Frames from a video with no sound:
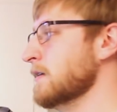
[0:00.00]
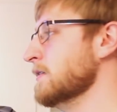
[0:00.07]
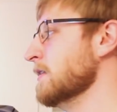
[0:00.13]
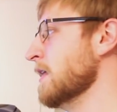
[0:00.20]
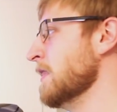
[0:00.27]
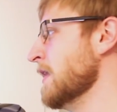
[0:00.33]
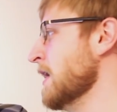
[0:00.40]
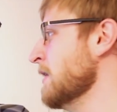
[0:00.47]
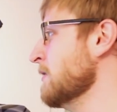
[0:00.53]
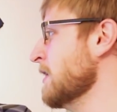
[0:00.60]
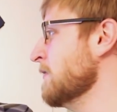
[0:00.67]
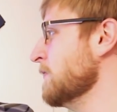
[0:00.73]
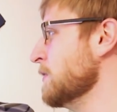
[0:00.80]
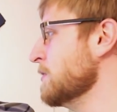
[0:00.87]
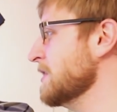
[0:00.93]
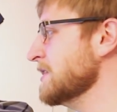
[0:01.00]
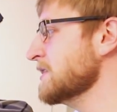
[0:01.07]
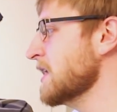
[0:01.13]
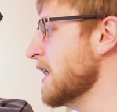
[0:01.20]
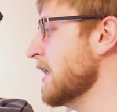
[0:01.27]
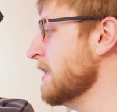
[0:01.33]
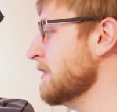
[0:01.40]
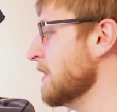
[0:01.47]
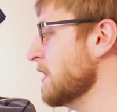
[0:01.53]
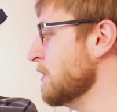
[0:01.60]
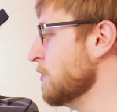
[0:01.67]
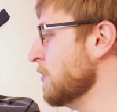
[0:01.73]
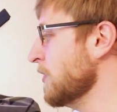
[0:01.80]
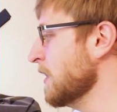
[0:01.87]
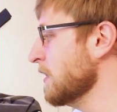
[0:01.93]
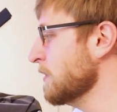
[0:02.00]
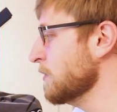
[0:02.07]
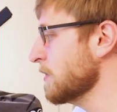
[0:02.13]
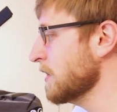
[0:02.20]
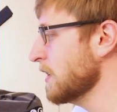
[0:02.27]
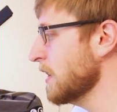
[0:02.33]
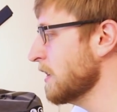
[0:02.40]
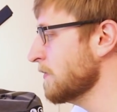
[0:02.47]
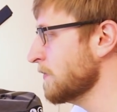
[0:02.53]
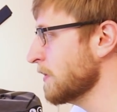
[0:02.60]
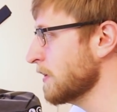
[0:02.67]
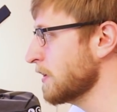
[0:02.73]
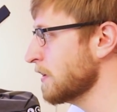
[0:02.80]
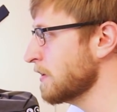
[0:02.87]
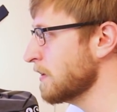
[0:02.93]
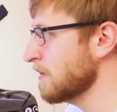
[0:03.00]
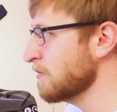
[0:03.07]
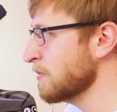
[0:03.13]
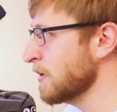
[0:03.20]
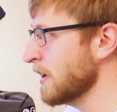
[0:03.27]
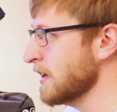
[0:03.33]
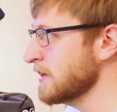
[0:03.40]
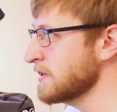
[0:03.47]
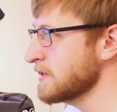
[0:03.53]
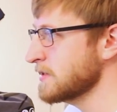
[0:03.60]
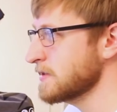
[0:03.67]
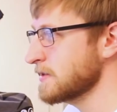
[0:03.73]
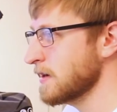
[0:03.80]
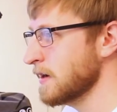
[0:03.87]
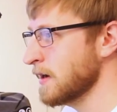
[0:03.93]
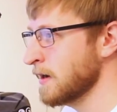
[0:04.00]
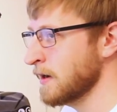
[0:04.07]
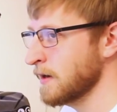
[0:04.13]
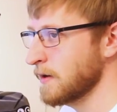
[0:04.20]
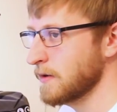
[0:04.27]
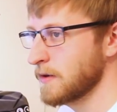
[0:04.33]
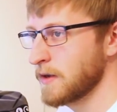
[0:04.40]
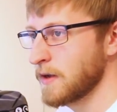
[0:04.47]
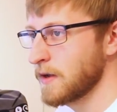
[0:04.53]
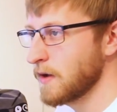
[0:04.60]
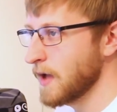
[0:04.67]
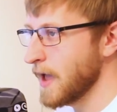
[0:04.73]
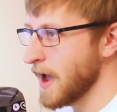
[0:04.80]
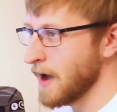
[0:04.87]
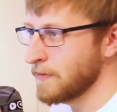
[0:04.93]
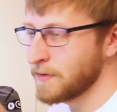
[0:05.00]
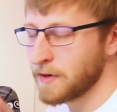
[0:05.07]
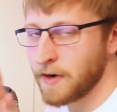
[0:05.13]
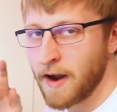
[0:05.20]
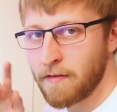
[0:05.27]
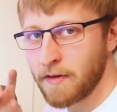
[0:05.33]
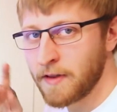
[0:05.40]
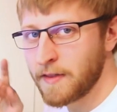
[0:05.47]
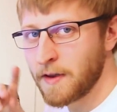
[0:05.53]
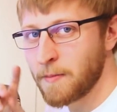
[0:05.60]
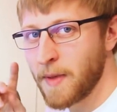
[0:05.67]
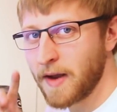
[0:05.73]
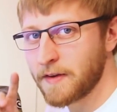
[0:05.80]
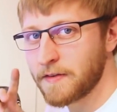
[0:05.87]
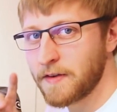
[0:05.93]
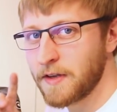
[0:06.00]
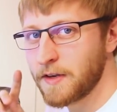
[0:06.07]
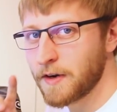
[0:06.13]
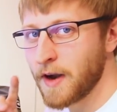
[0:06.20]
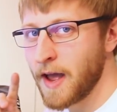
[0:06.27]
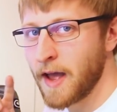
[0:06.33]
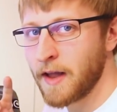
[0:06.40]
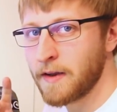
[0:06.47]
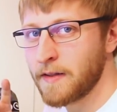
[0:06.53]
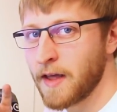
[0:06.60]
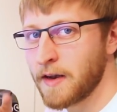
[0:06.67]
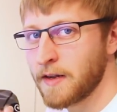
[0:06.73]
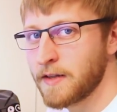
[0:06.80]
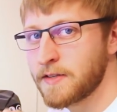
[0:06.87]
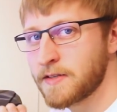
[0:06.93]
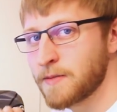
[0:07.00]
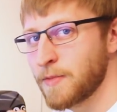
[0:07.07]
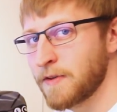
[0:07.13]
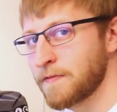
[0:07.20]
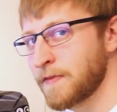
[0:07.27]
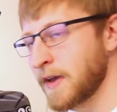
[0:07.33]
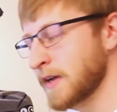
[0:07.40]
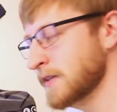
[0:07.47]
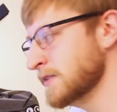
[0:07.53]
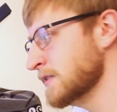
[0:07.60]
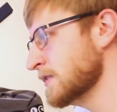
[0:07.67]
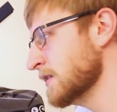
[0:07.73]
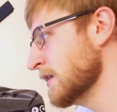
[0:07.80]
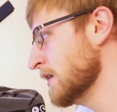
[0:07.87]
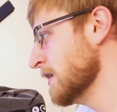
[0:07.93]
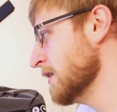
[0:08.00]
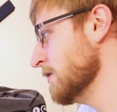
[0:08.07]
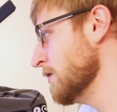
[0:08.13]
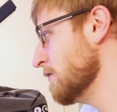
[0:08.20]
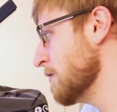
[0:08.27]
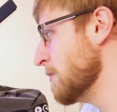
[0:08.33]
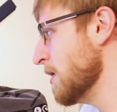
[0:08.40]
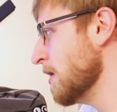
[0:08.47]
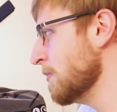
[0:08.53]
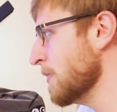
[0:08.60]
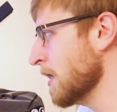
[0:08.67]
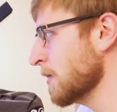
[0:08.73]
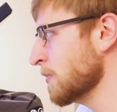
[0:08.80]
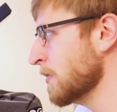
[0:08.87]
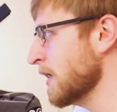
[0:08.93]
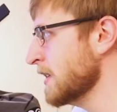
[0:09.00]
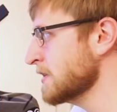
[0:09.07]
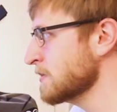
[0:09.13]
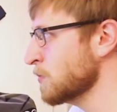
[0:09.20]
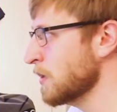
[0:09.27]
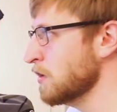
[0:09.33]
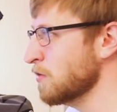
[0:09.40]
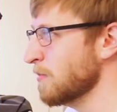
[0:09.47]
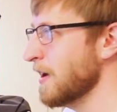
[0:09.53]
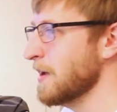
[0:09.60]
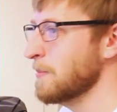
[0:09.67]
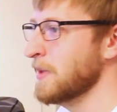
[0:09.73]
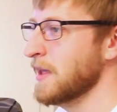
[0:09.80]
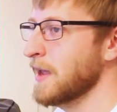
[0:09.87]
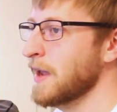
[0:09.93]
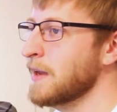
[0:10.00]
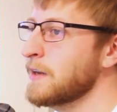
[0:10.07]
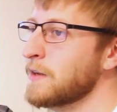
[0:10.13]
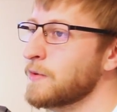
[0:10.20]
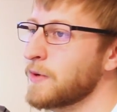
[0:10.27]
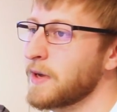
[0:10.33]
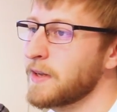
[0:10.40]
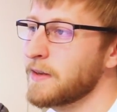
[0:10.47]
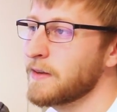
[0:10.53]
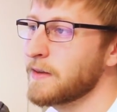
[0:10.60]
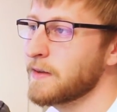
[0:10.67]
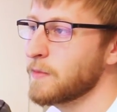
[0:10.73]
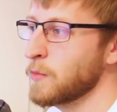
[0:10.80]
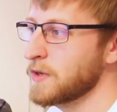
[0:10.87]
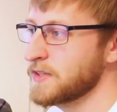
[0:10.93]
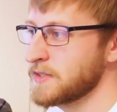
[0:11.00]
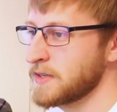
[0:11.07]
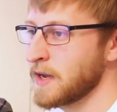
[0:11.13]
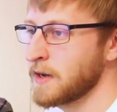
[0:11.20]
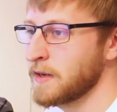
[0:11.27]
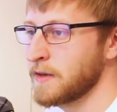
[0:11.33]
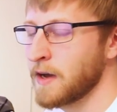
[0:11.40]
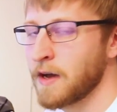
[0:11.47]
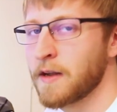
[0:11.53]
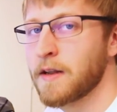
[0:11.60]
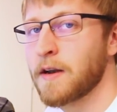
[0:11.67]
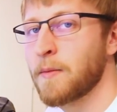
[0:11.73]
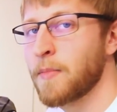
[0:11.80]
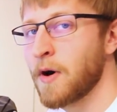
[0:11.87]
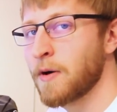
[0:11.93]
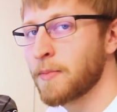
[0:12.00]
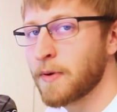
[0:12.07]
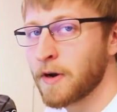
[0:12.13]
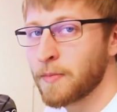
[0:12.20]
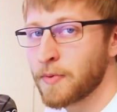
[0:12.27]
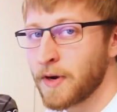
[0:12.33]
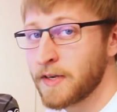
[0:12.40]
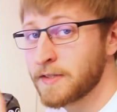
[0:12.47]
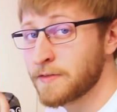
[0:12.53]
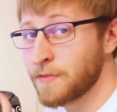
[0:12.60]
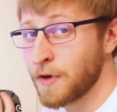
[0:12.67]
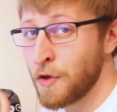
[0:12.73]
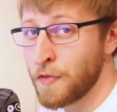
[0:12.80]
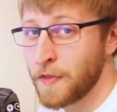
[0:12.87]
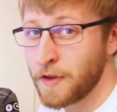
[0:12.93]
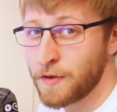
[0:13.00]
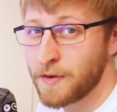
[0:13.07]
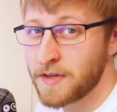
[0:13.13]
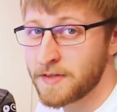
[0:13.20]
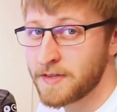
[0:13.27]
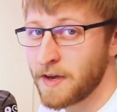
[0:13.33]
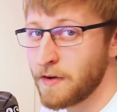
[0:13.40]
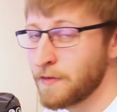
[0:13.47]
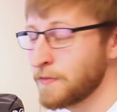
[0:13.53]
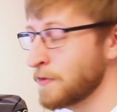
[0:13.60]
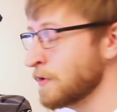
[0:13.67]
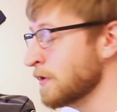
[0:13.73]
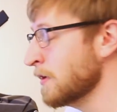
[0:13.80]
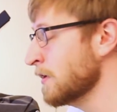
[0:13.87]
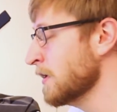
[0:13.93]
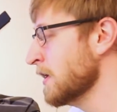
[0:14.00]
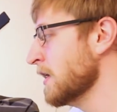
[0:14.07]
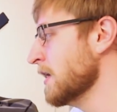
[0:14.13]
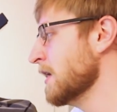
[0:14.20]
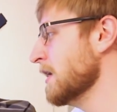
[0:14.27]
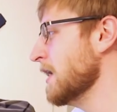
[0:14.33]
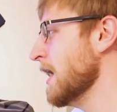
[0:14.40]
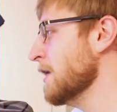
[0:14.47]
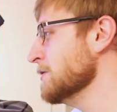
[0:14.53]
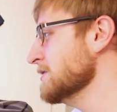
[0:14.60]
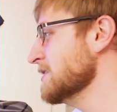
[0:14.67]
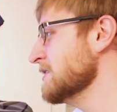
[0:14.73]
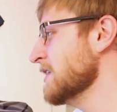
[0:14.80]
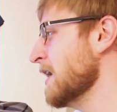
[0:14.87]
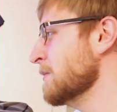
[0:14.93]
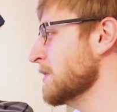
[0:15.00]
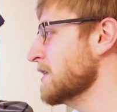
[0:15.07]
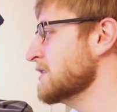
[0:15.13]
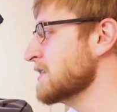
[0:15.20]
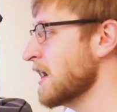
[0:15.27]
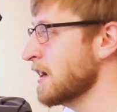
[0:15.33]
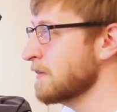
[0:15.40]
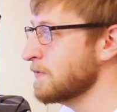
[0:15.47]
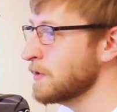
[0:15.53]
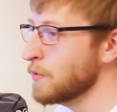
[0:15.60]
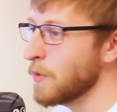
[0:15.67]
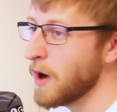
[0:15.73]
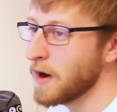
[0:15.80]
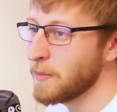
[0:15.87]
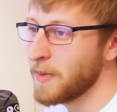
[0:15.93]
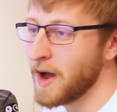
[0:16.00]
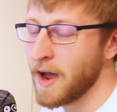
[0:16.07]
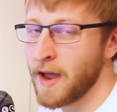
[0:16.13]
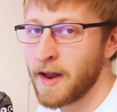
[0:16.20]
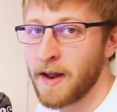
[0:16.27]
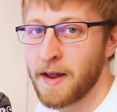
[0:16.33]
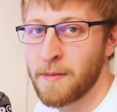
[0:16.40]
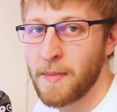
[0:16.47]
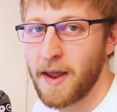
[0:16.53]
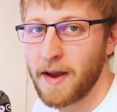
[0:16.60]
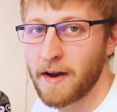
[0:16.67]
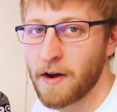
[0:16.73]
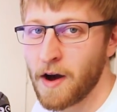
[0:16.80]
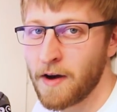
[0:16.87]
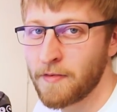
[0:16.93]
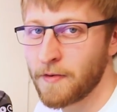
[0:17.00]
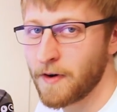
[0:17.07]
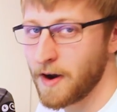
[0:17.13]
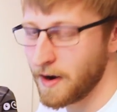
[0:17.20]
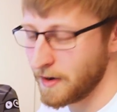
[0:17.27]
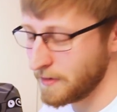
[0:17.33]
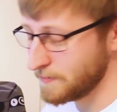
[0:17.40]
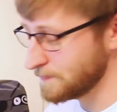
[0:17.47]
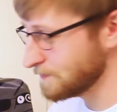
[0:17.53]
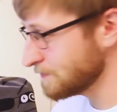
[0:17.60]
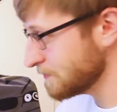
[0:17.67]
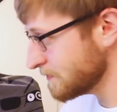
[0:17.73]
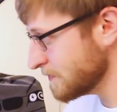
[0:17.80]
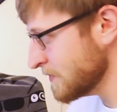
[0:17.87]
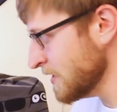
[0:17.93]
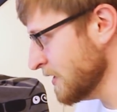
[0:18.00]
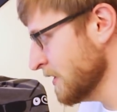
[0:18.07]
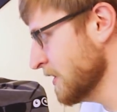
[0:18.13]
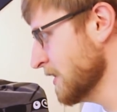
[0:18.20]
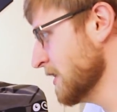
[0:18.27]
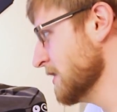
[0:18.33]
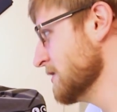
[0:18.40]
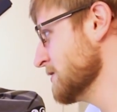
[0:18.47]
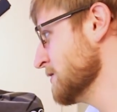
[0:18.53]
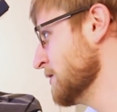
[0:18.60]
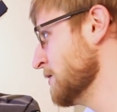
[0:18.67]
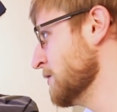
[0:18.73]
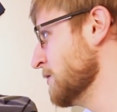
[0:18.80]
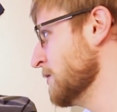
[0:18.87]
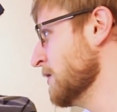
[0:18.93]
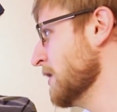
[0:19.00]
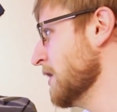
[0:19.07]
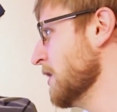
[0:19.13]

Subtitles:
And then if you decide that you think you can get it for a good enough price, after everything mentally in your head that needs to be fixed, you have a ballpark price what you might be into it once said and done, and a ballpark price of what you think you can sell it for. Now is the time to decide if you want to buy it and make an offer on it. So